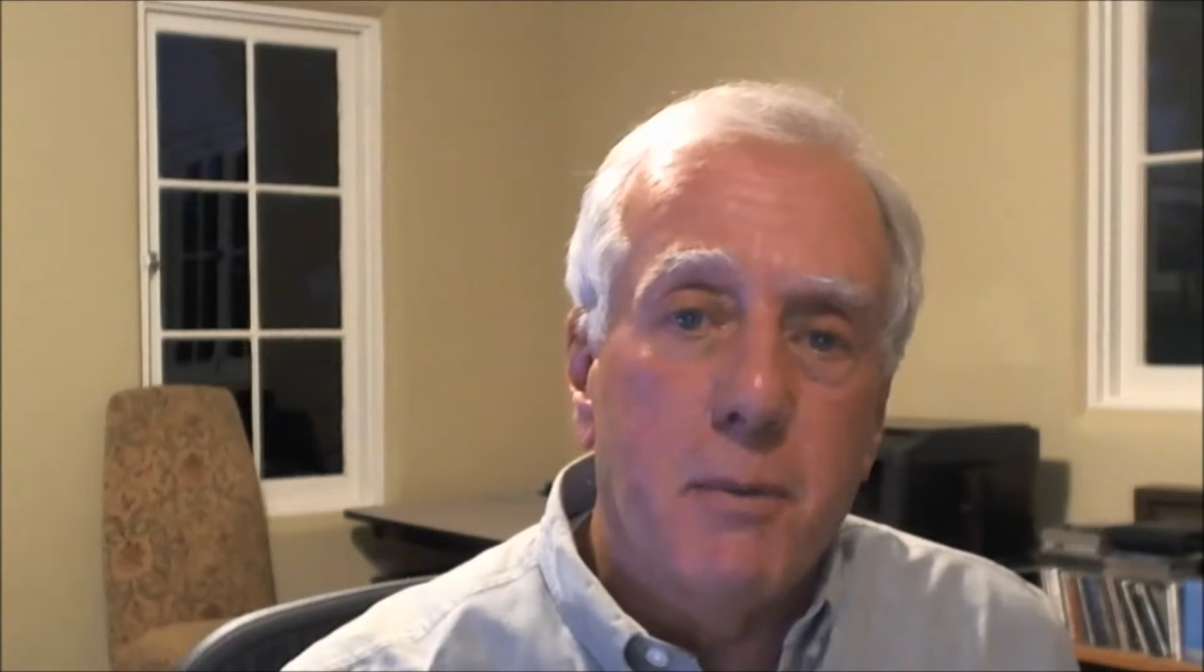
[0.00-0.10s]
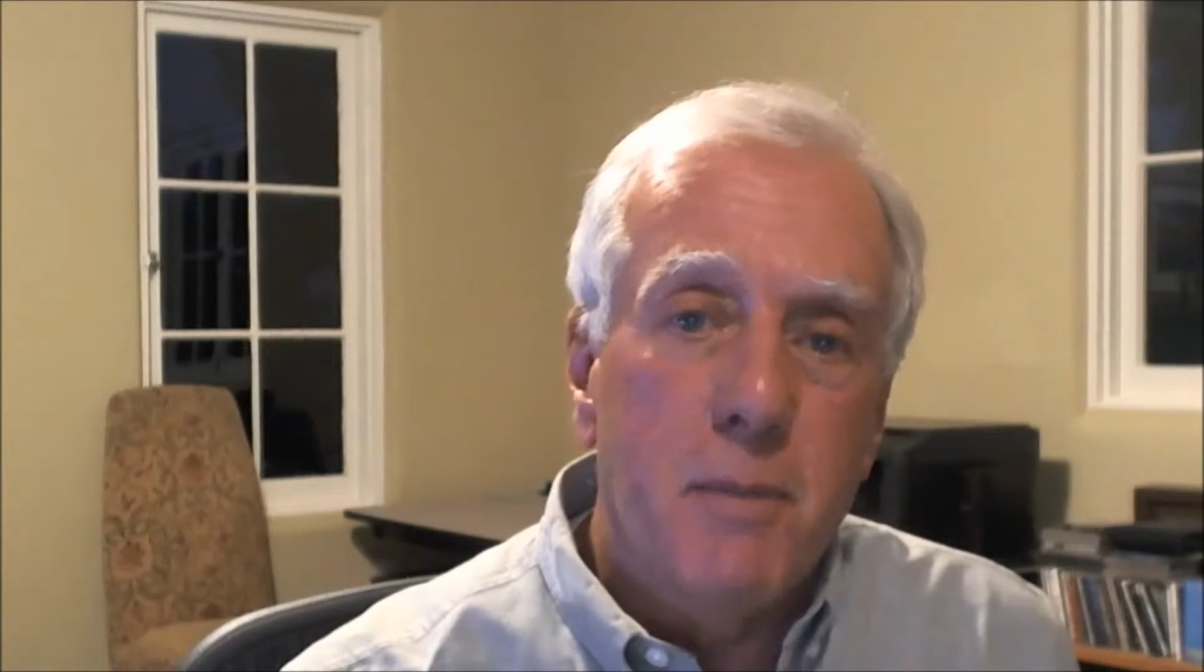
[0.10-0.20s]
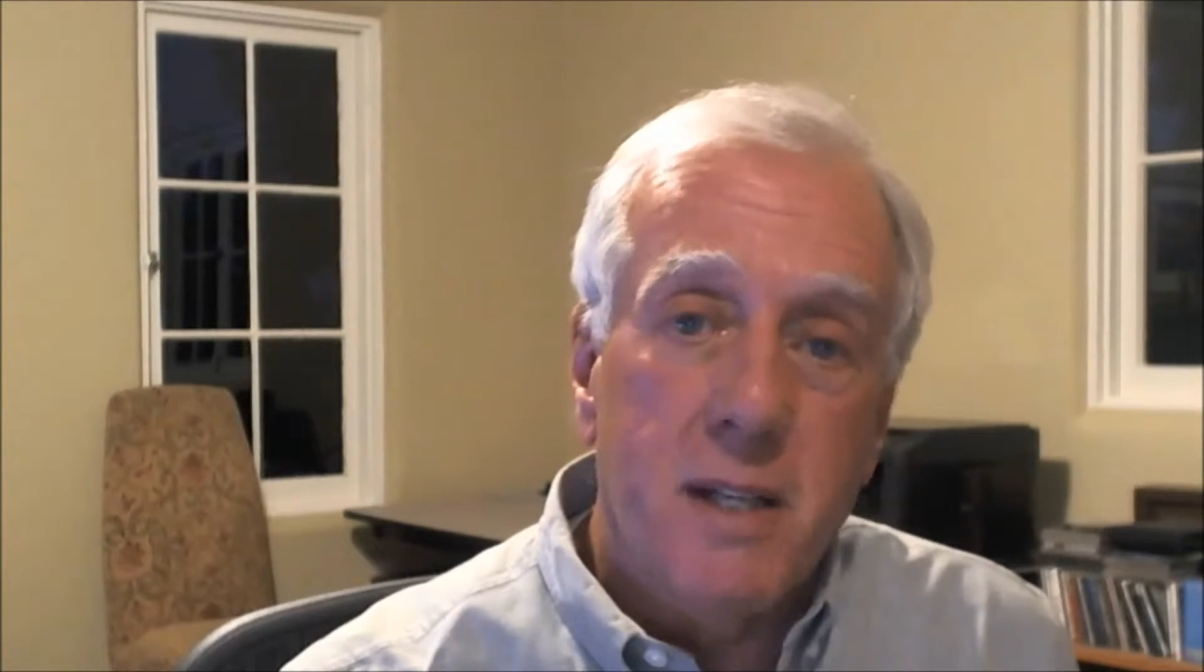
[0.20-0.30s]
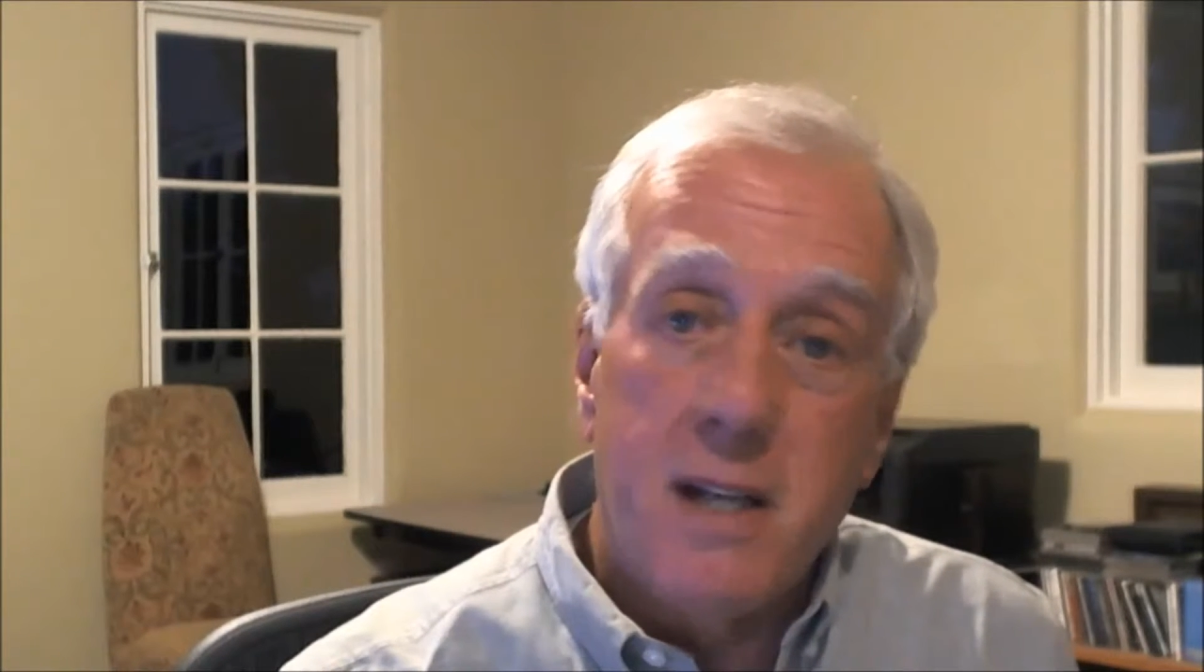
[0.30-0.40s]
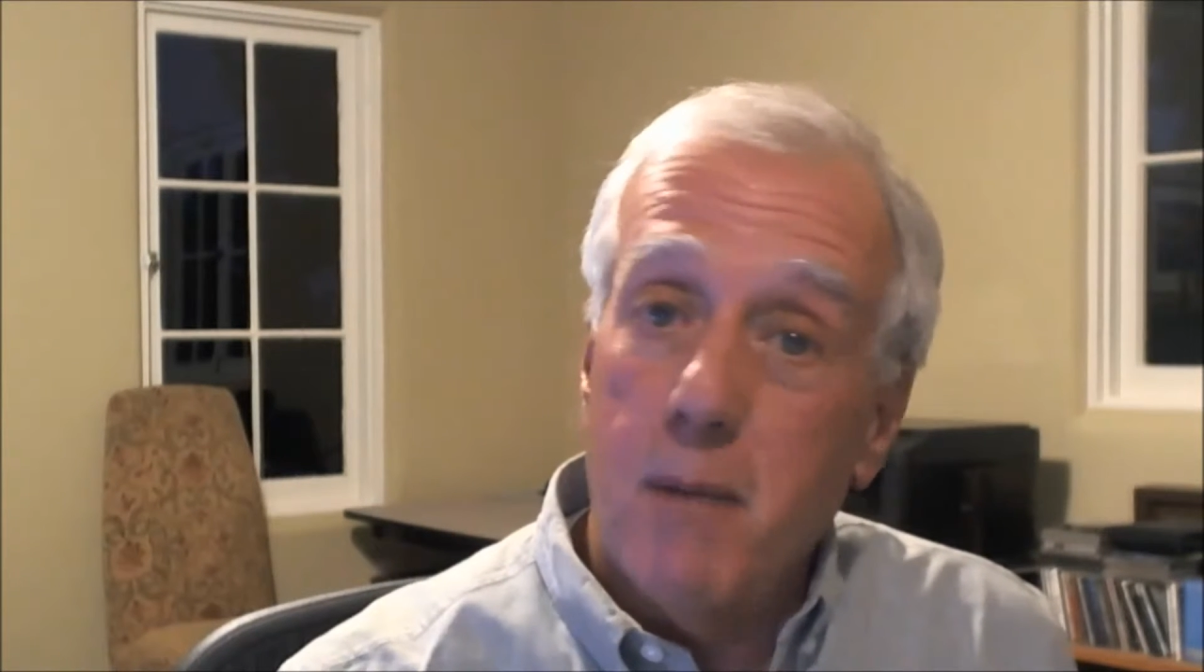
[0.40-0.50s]

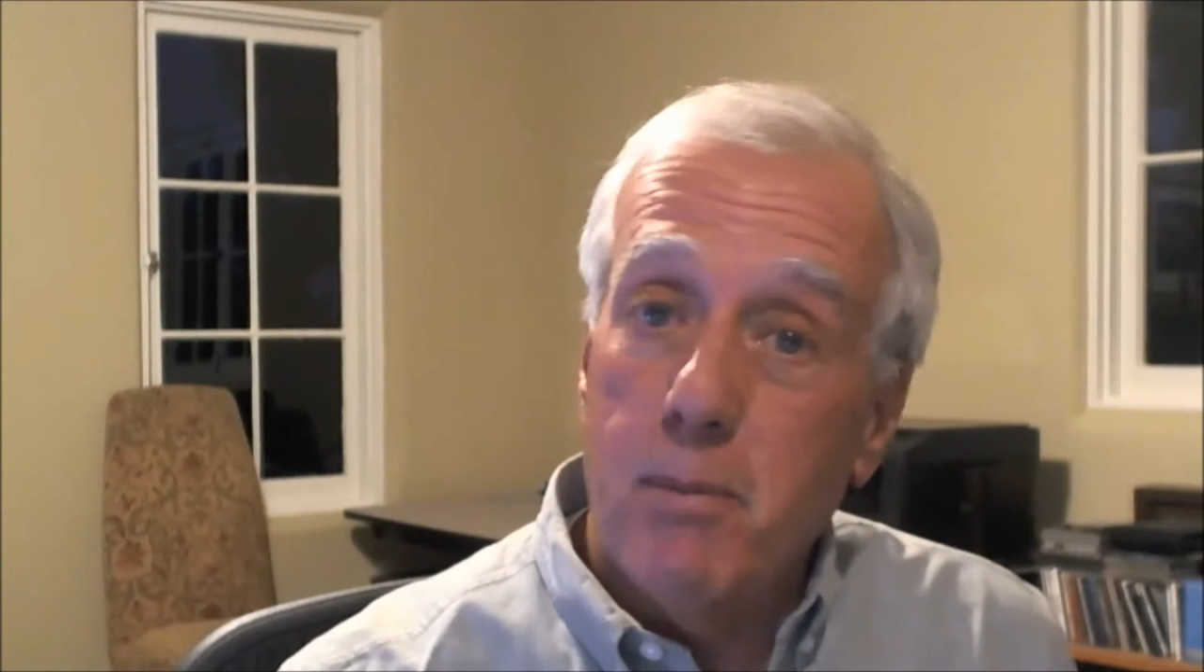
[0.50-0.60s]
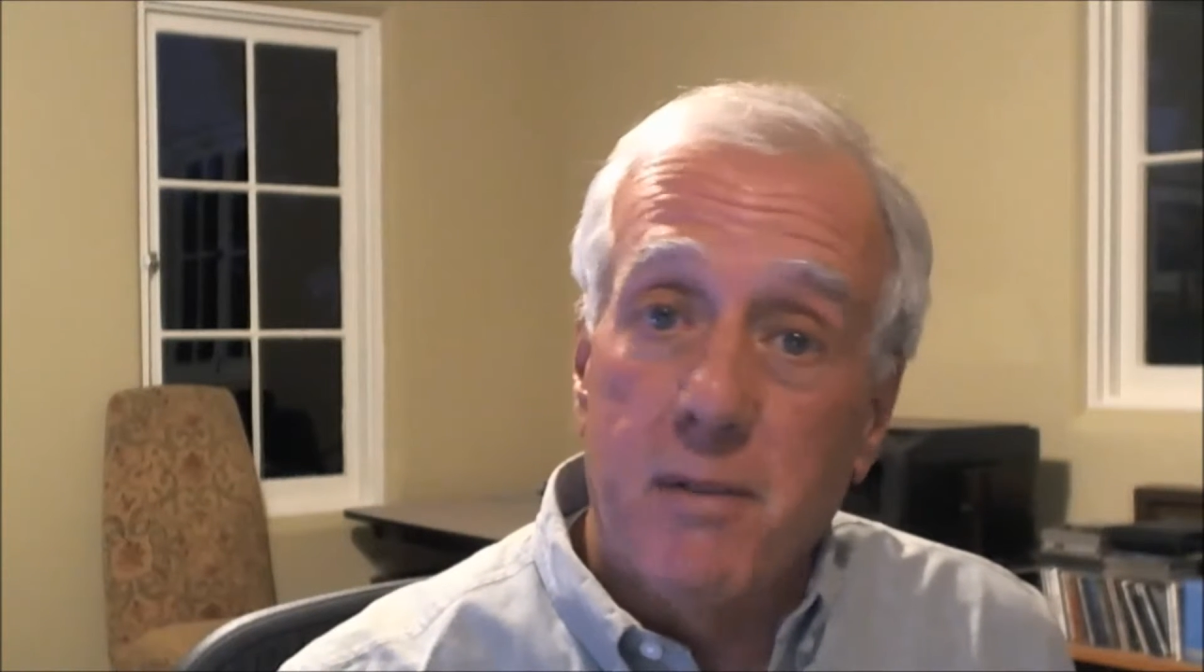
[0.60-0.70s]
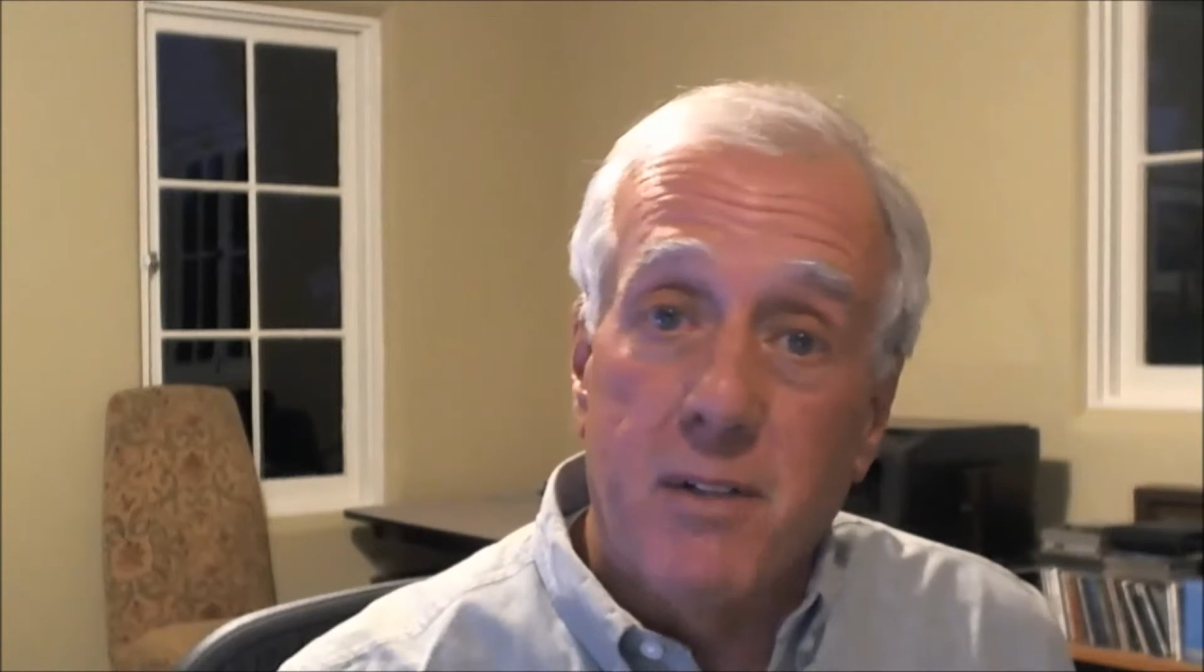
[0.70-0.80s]
the top level